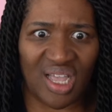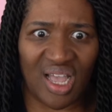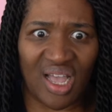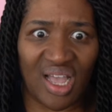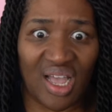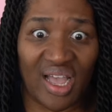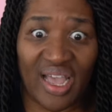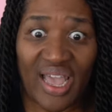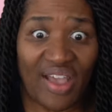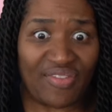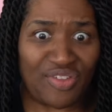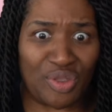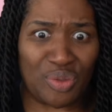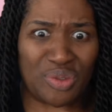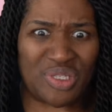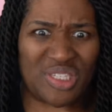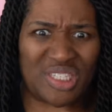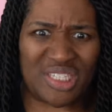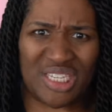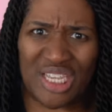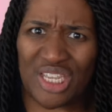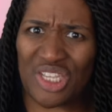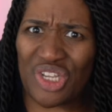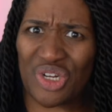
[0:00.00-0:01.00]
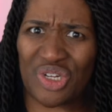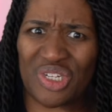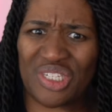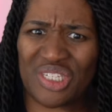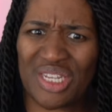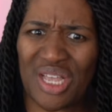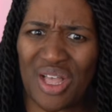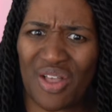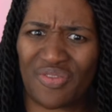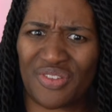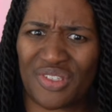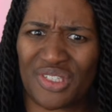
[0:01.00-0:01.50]
Have you seen
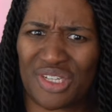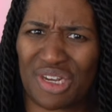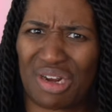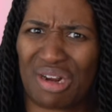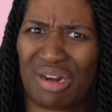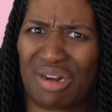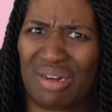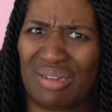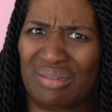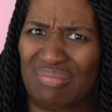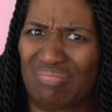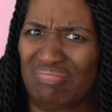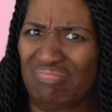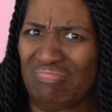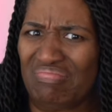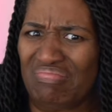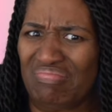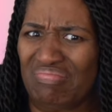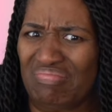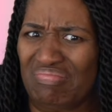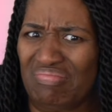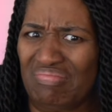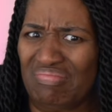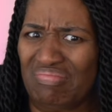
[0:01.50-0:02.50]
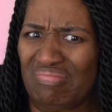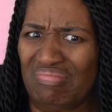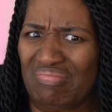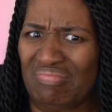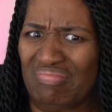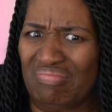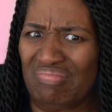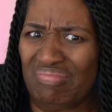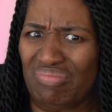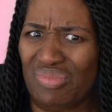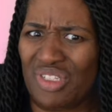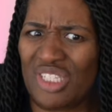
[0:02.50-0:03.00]
yourself, sir?
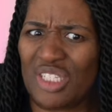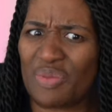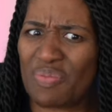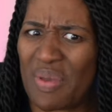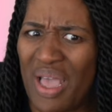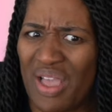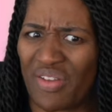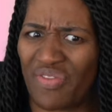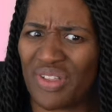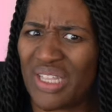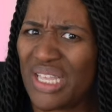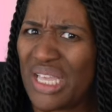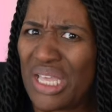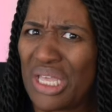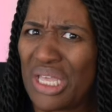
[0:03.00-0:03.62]
Respectfully,